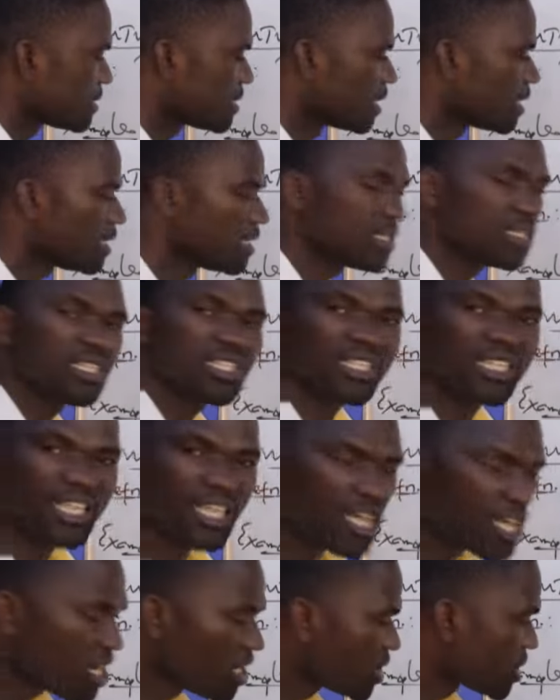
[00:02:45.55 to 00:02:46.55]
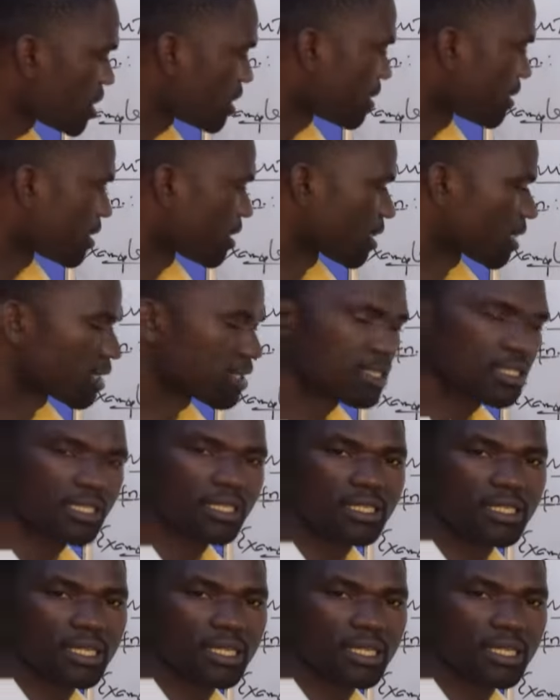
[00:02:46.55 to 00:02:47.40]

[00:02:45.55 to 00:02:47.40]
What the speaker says: the indication that